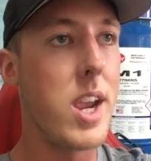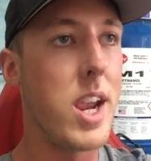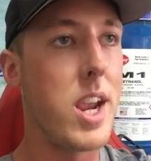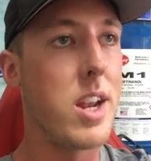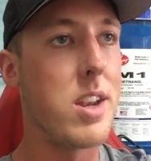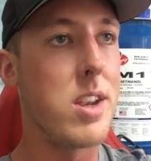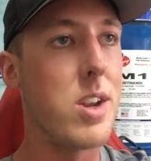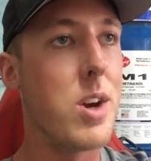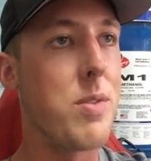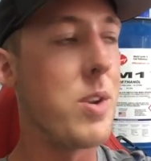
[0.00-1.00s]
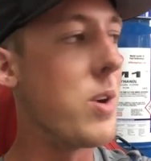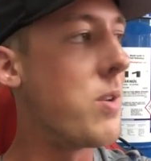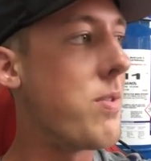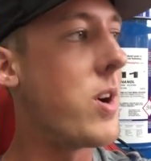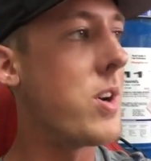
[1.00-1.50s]
And, you know, if you
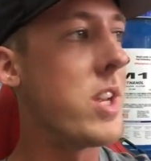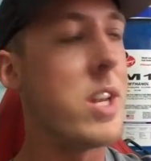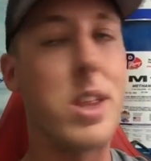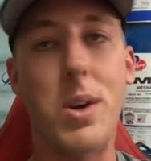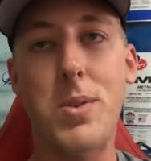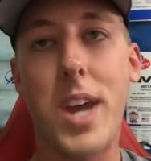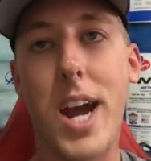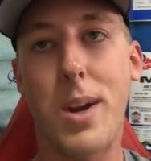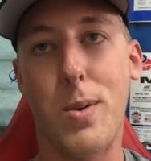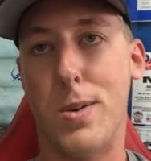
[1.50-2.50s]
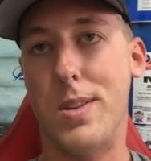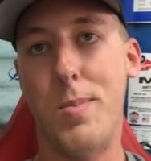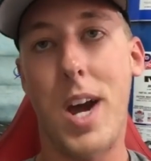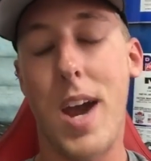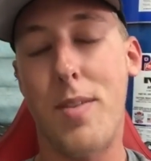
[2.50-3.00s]
don't fall in any of those categories, you
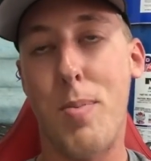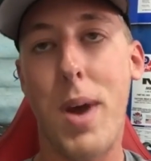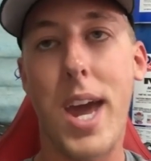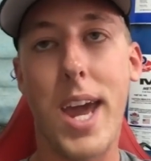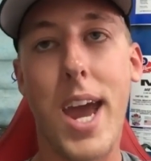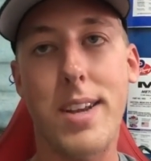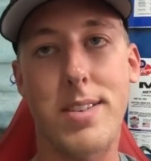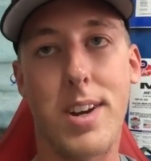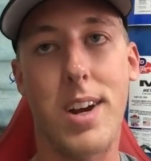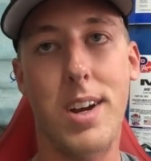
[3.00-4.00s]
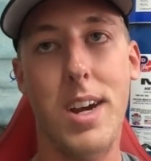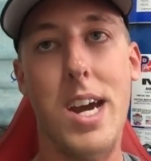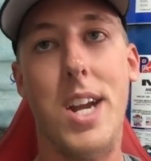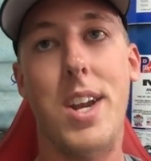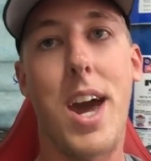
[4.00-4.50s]
might have to pay extra
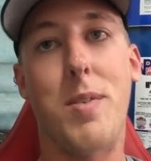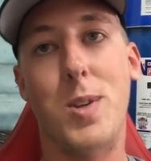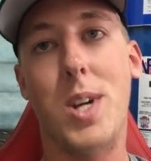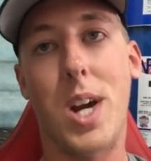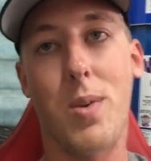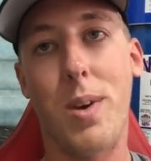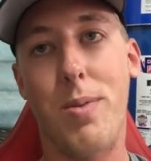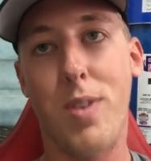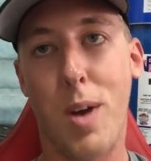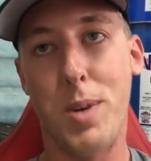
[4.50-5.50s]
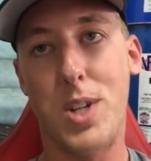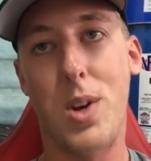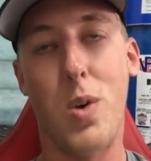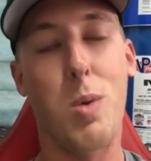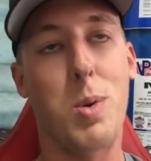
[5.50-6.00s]
to have your truck refurbished
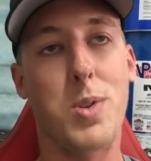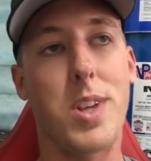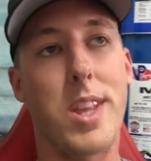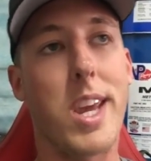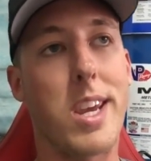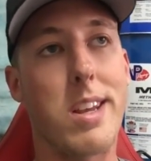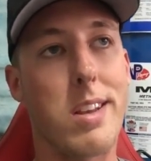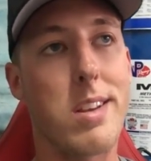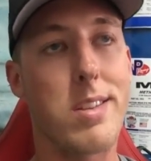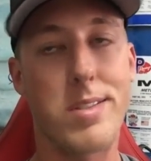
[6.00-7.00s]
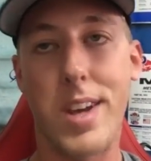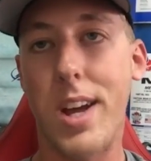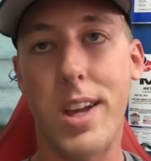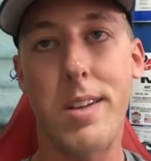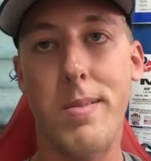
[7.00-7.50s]
to normal so that they can
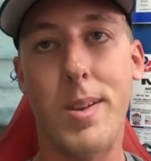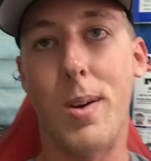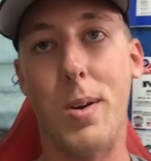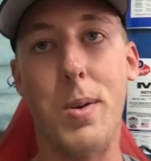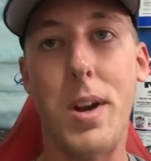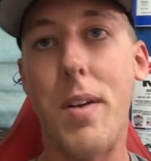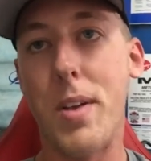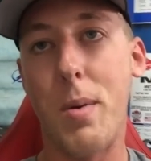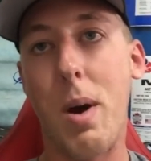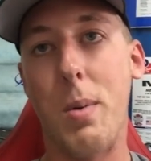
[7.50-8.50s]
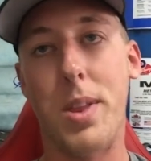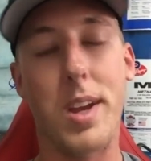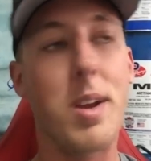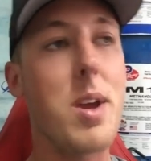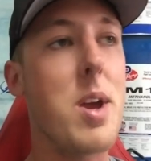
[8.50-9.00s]
sell it or do whatever they want with
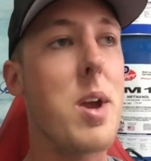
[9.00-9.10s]
it.